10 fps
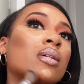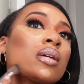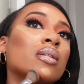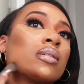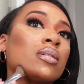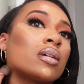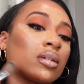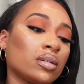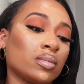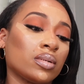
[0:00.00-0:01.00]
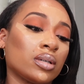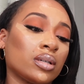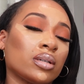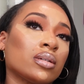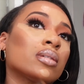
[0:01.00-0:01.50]
And the darker
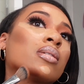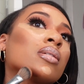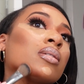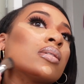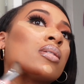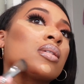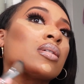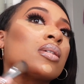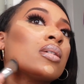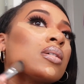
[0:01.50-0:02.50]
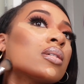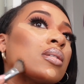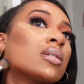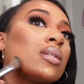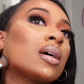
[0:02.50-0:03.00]
one
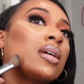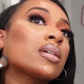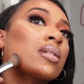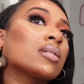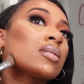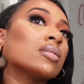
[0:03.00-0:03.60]
to like